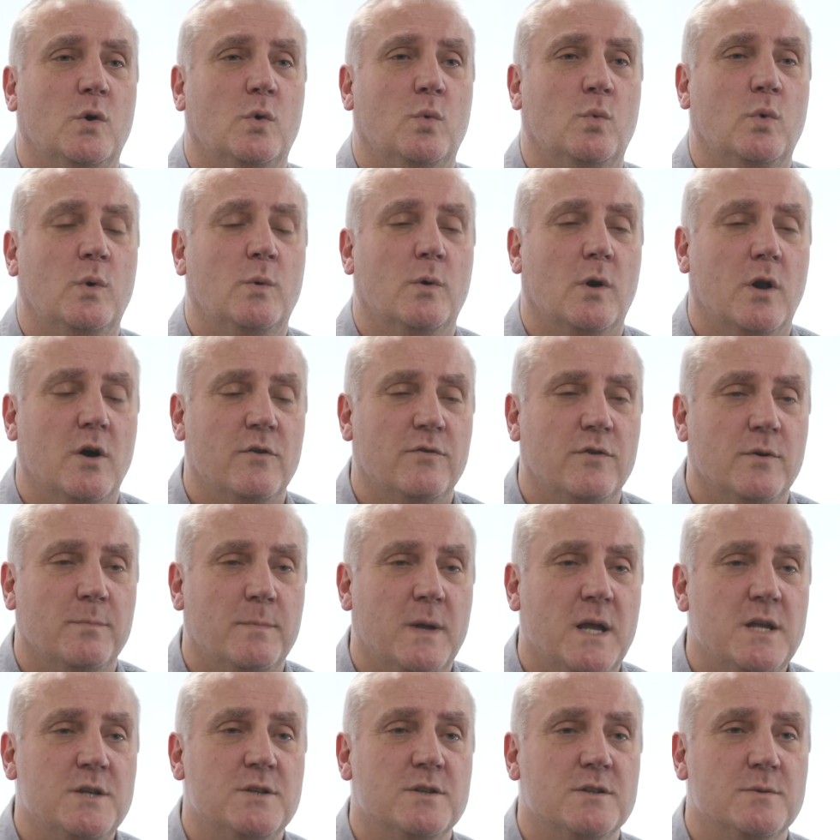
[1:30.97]
We will offer
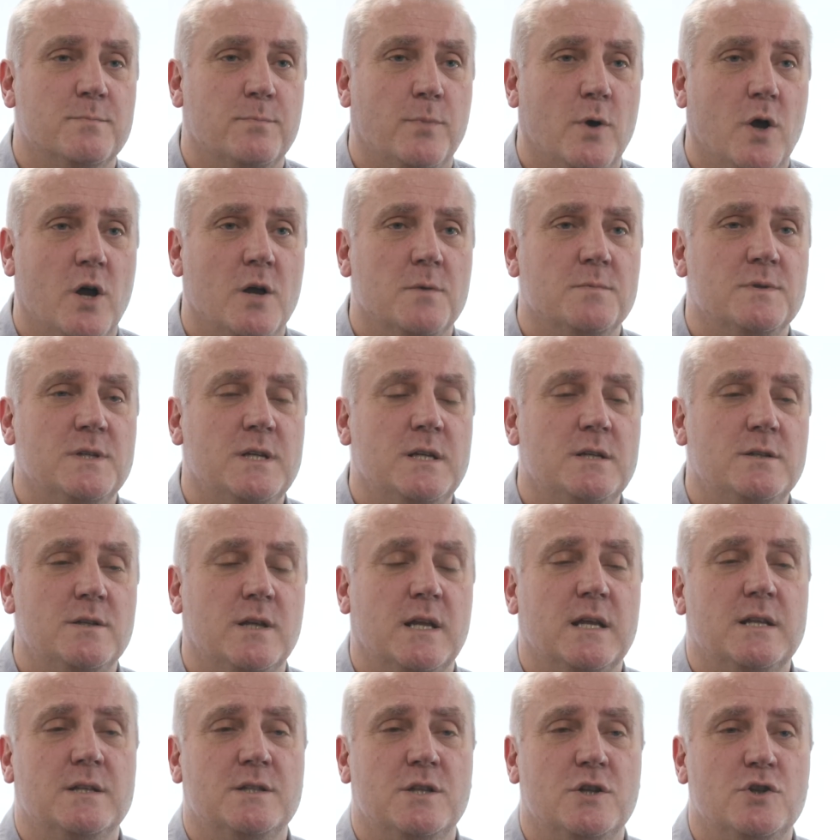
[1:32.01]
patients biopsy to
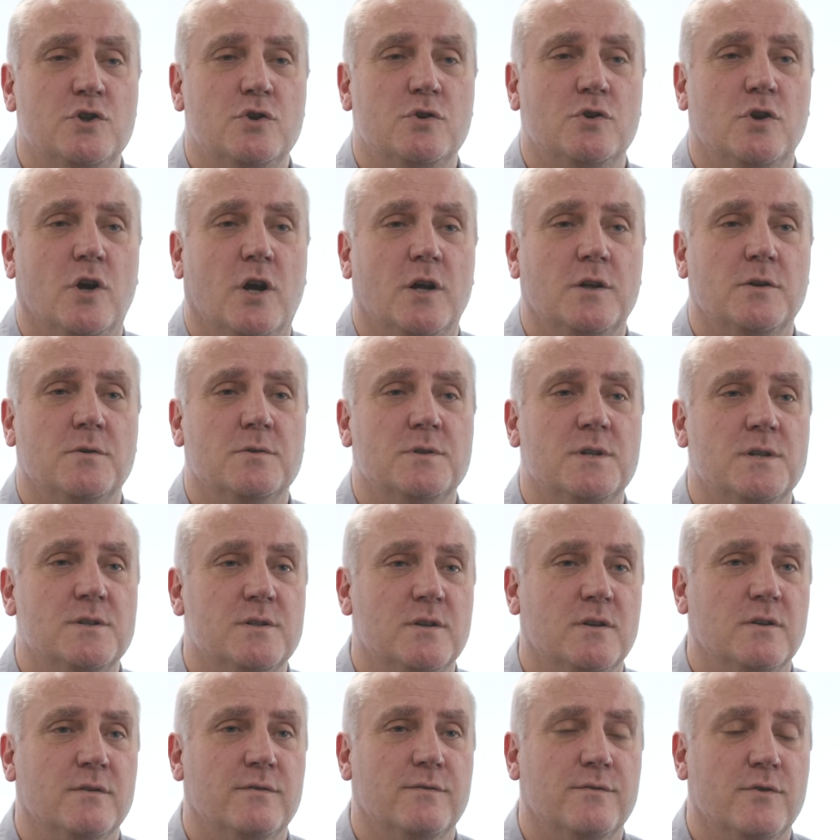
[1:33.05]
get tissue diagnosis to
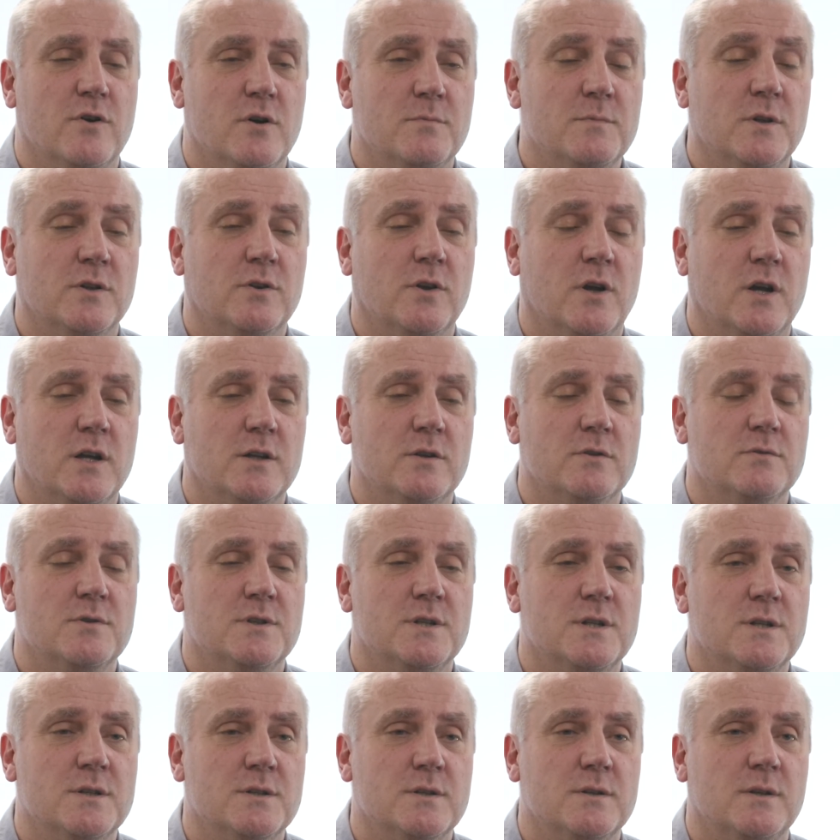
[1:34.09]
confirm the
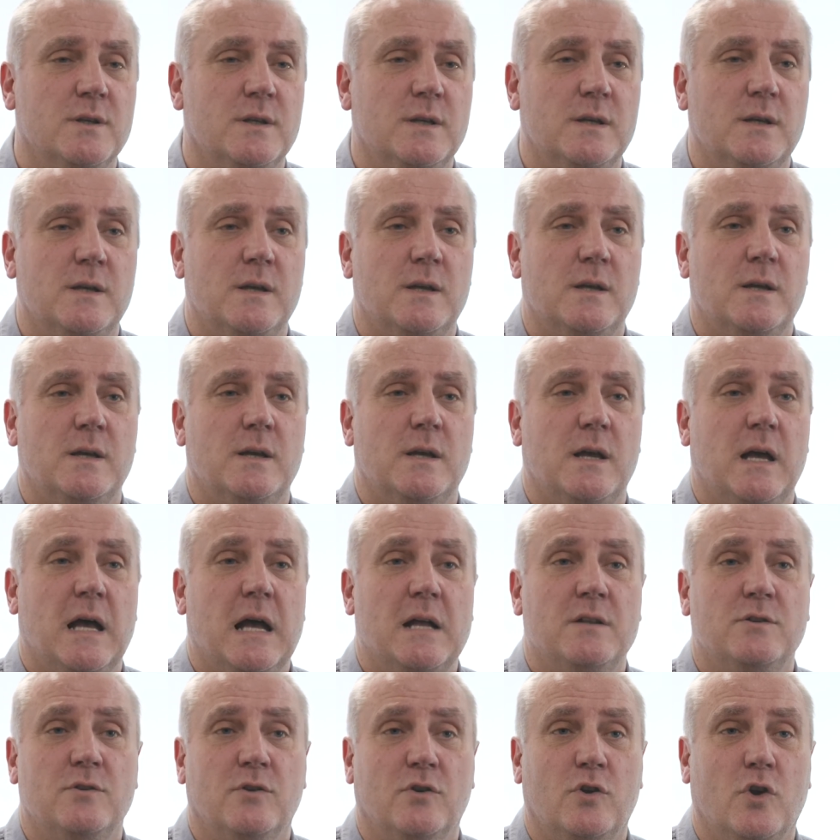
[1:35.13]
diagnosis
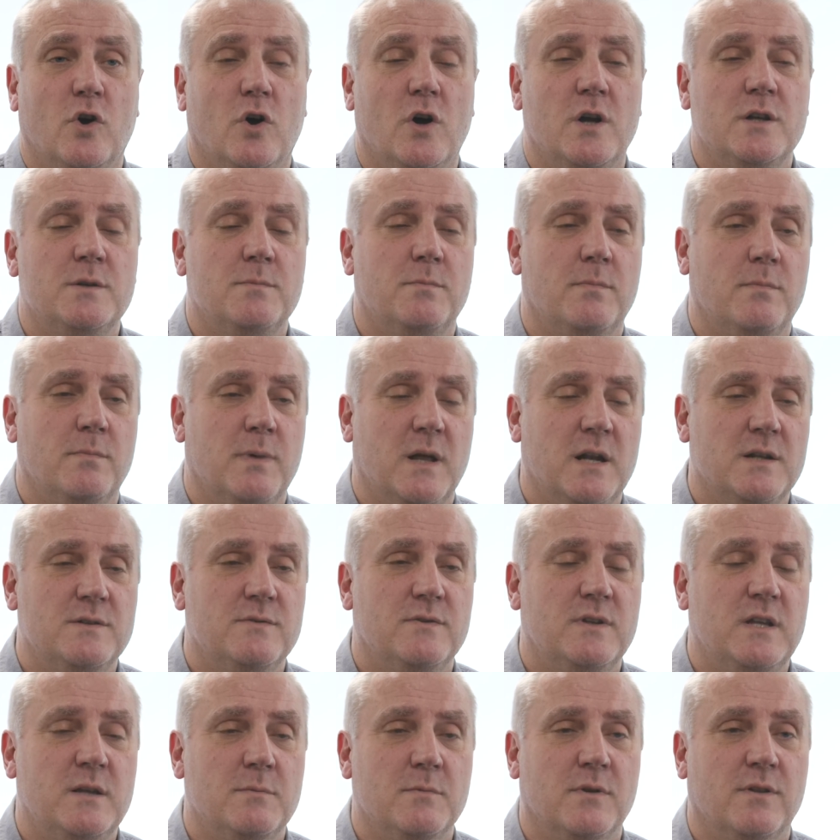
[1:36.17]
and to guide
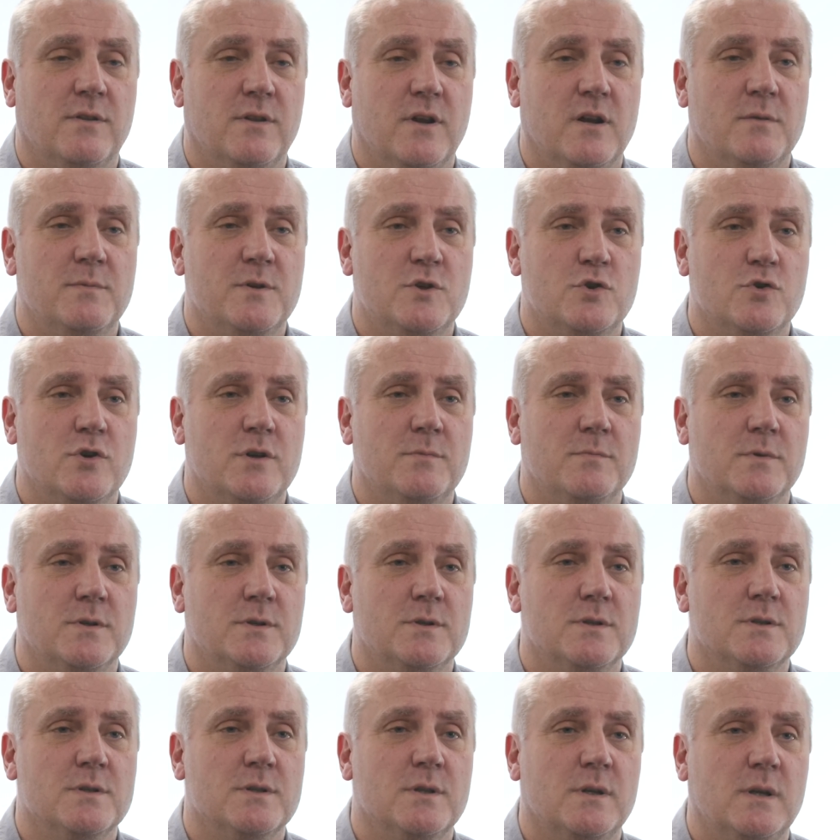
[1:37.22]
palliative chemotherapy
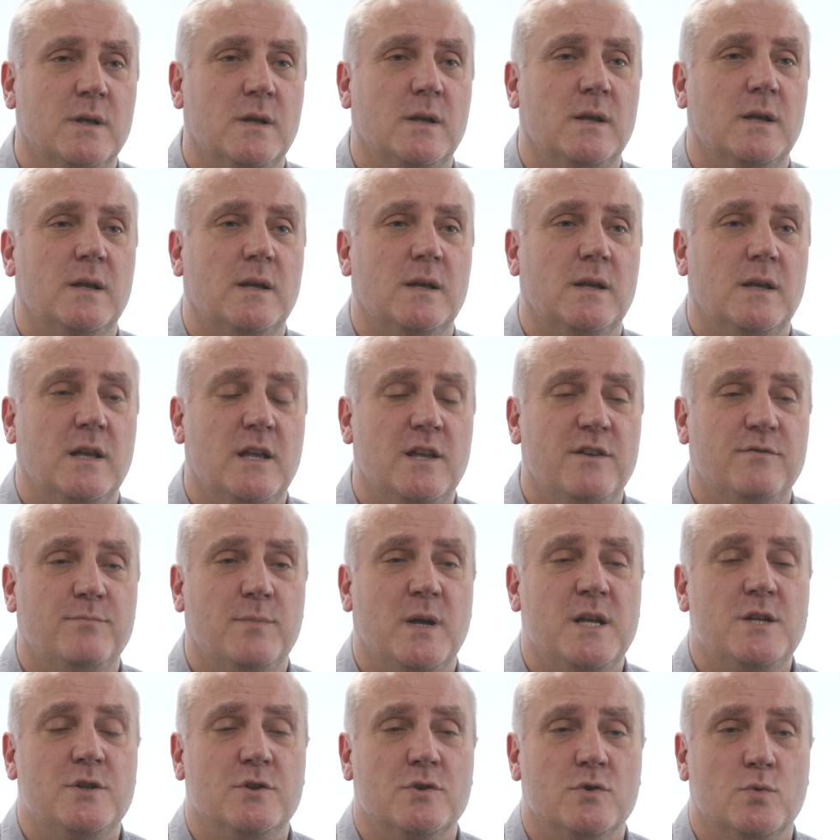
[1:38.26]
treatments if
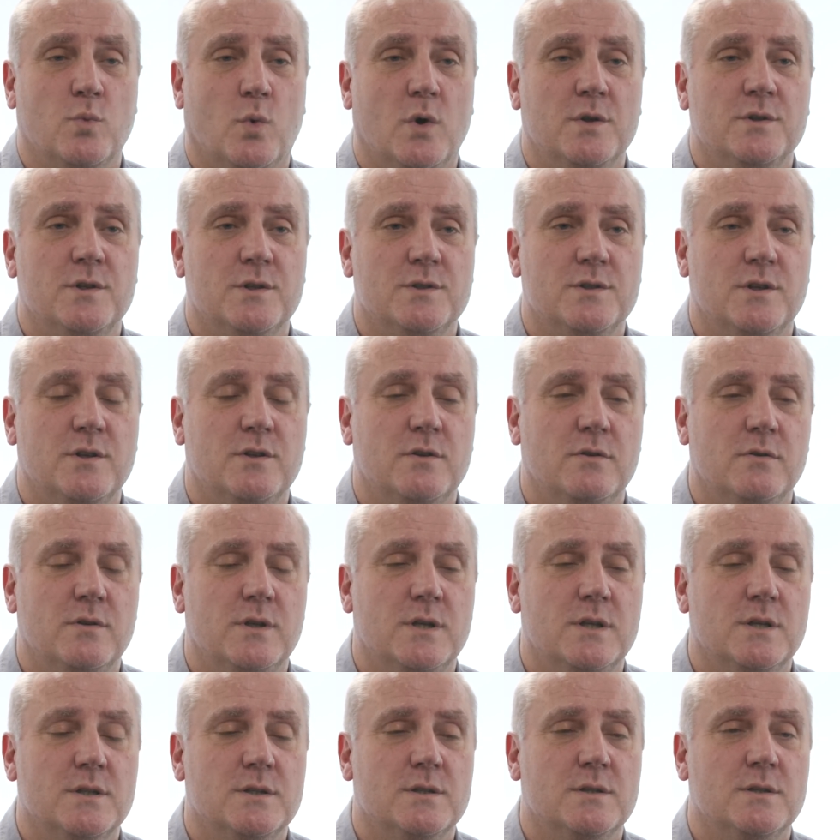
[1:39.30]
patients want us to do
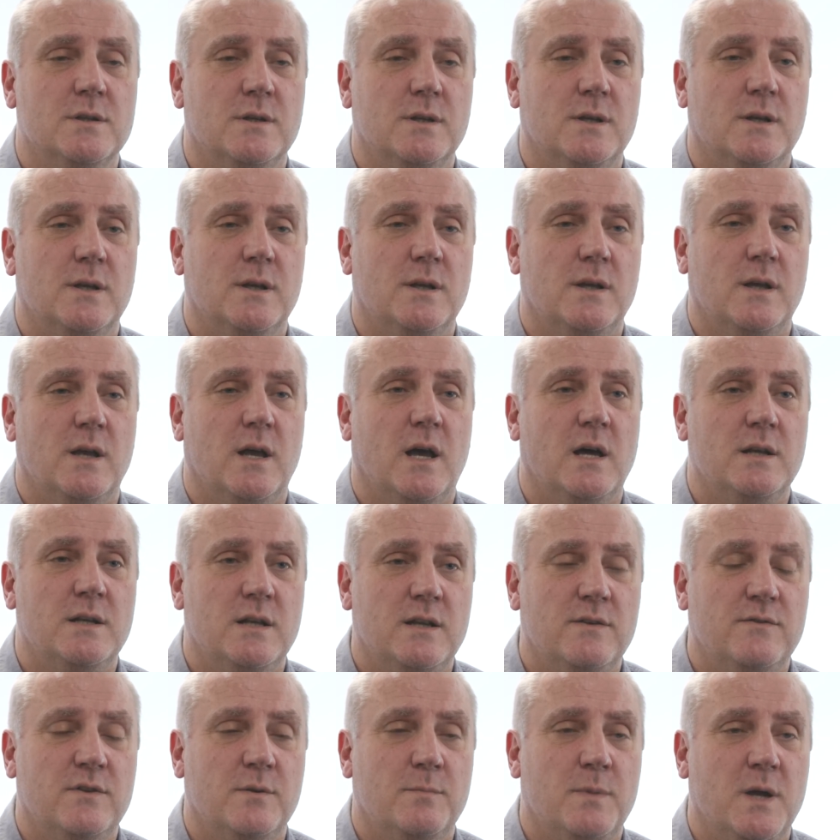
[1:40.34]
this and
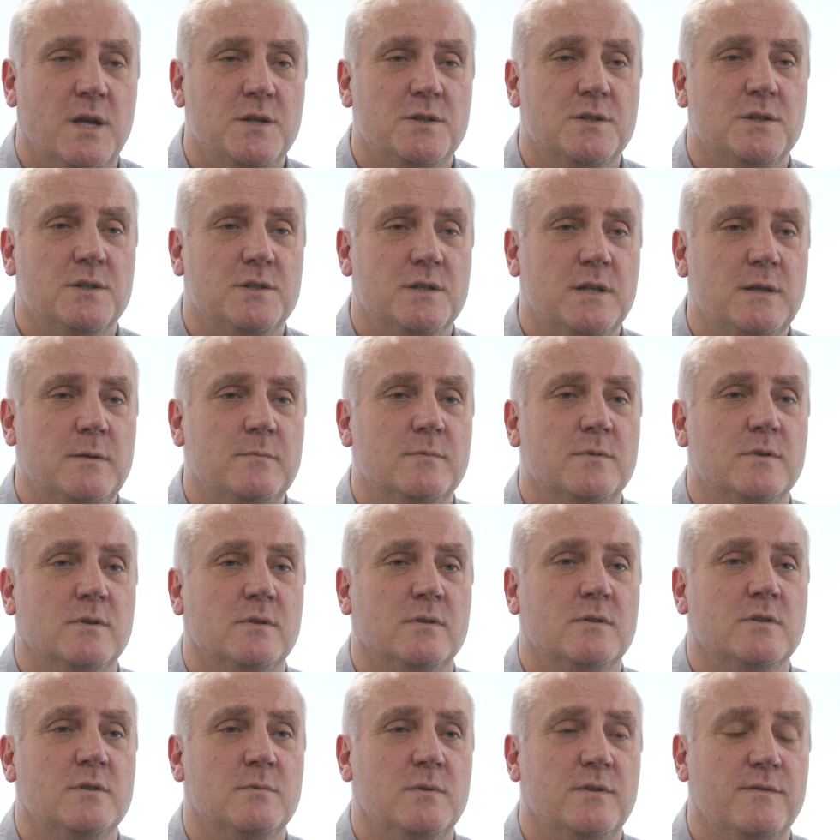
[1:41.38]
if the patient is deemed
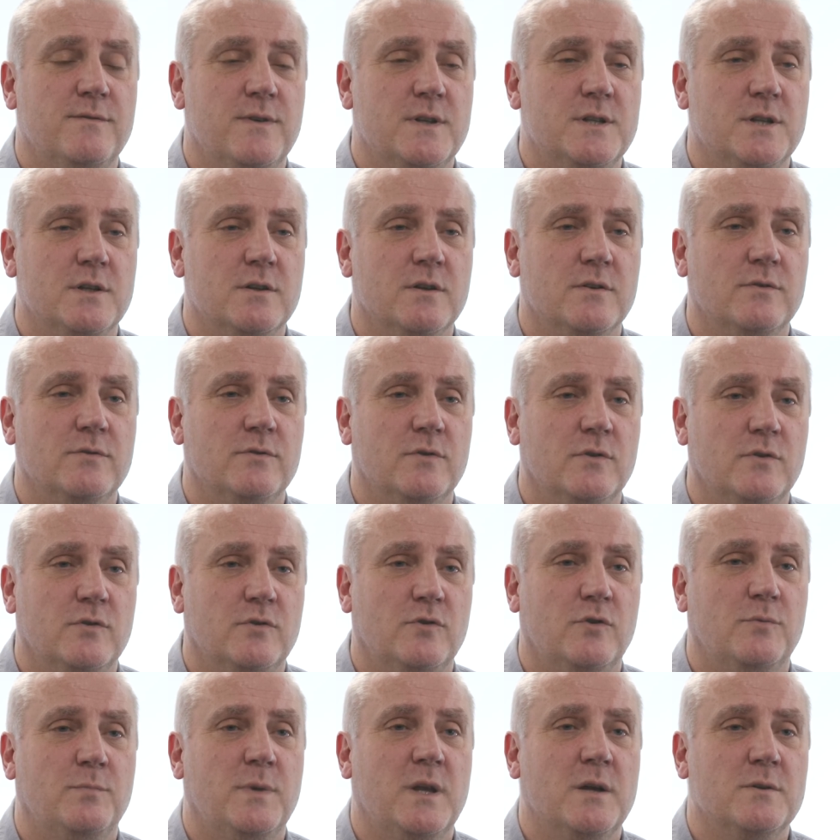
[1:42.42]
to be fit enough
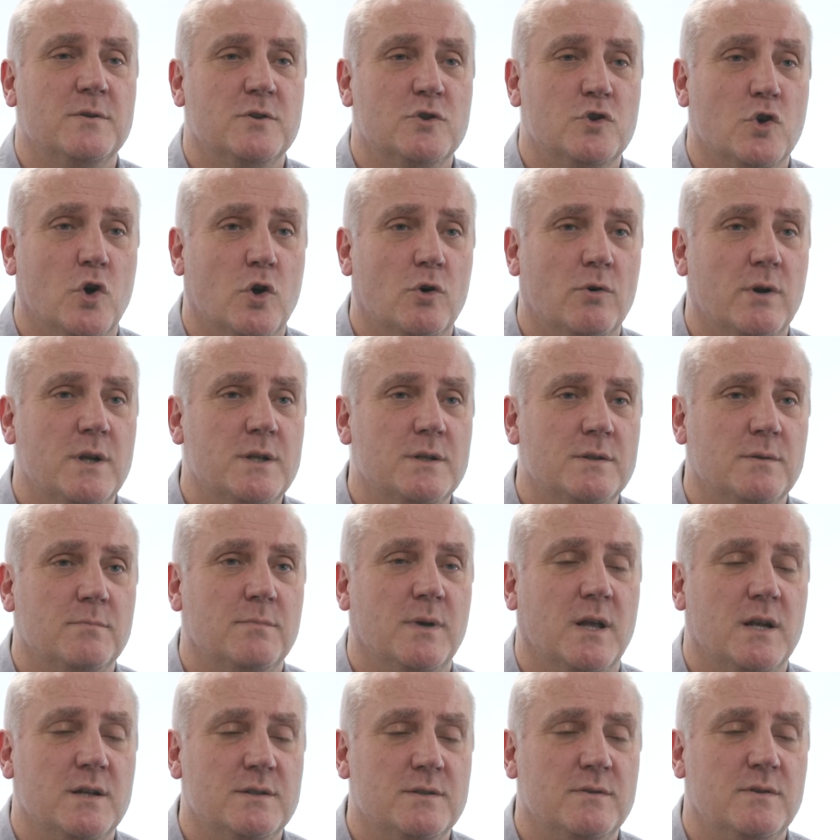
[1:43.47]
to be able to tolerate
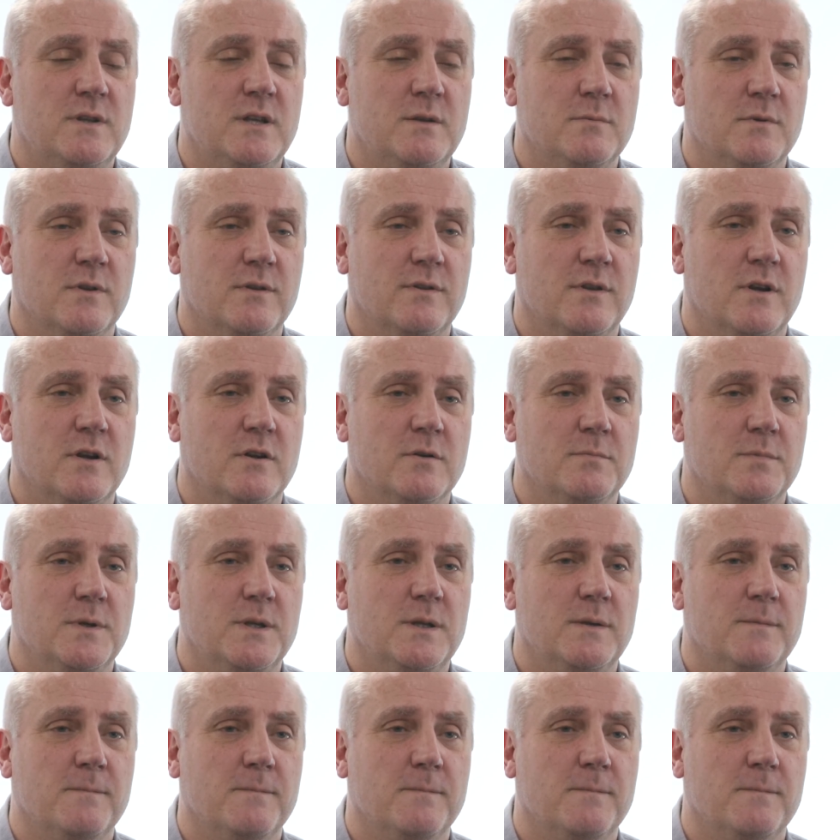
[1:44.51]
palliative chemotherapy.